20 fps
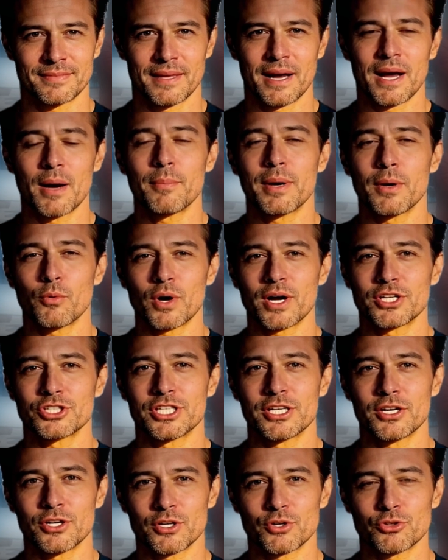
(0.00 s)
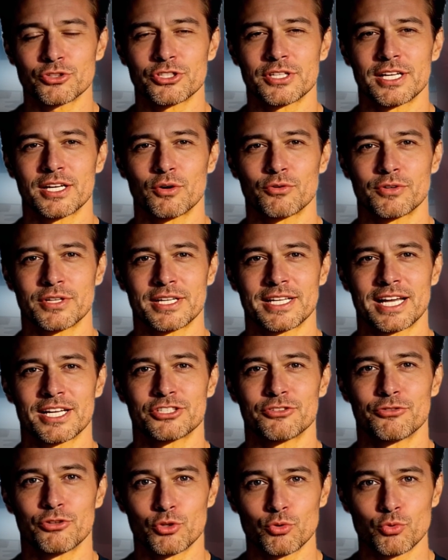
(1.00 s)
I'll be watching closely over the next
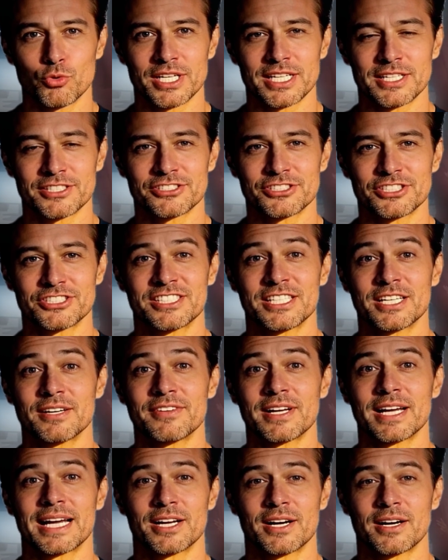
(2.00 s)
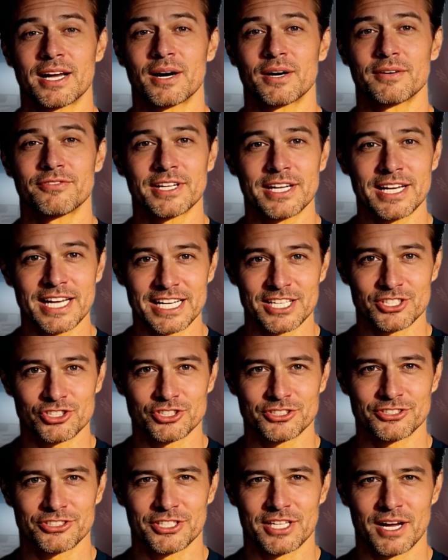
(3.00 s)
few weeks to see if any
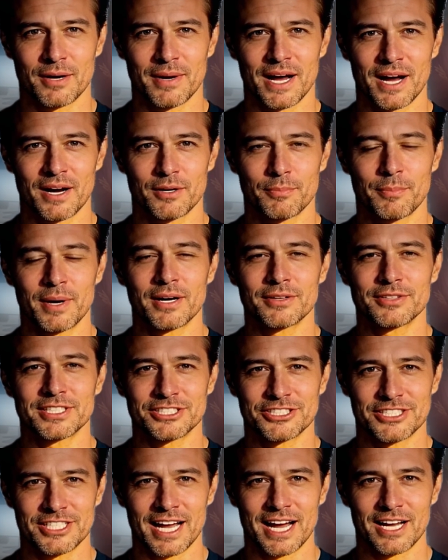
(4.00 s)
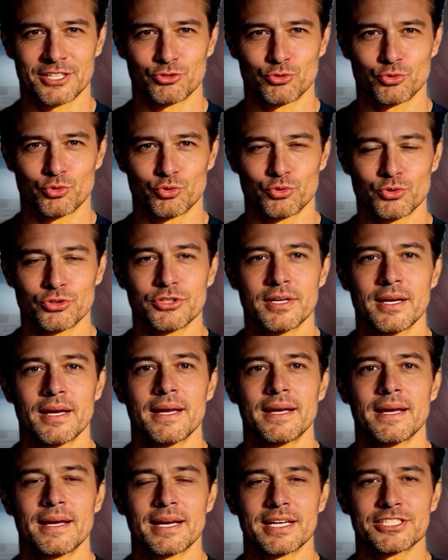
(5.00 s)
clarifications come out about these tax rules,
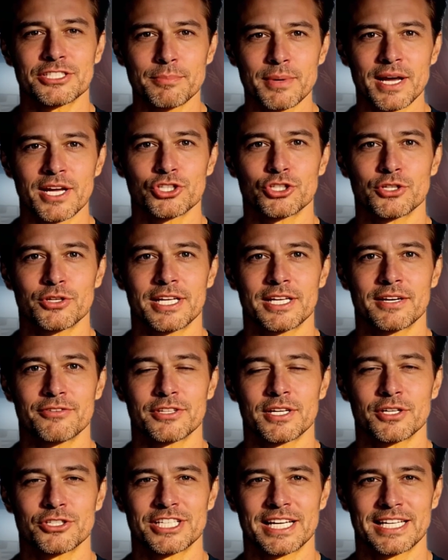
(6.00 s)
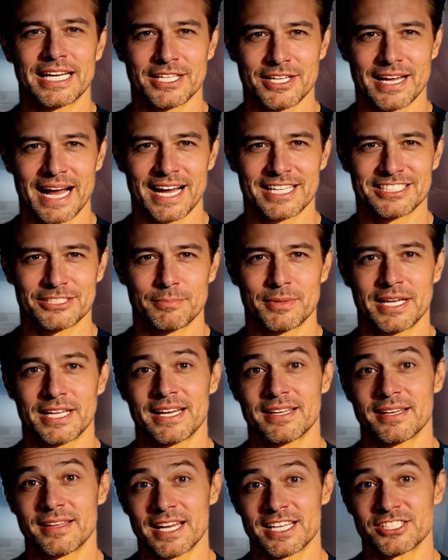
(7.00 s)
especially if there's any
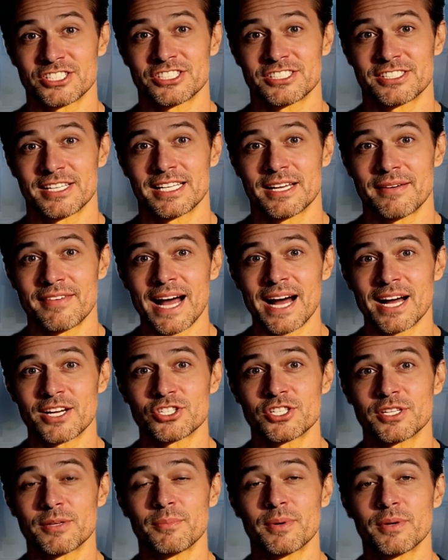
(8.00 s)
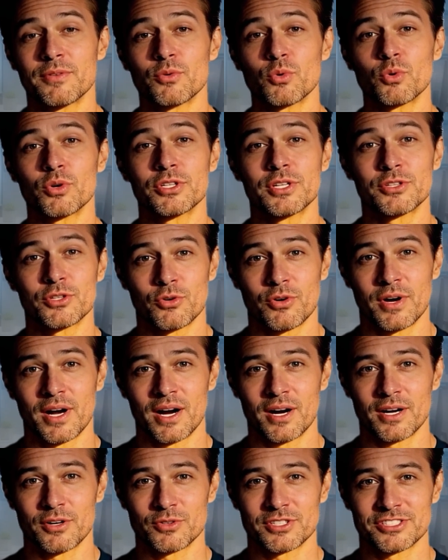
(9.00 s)
last-minute legislative action before the new
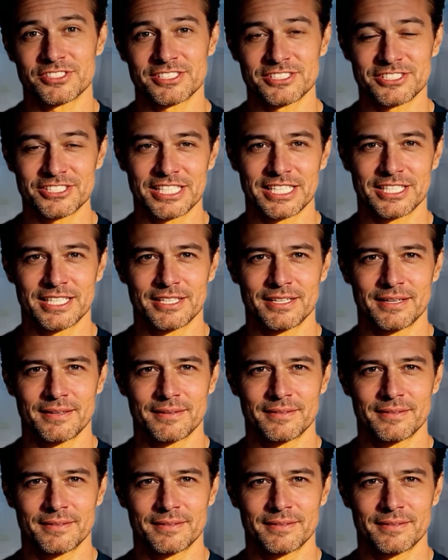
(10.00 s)
Congress is seated.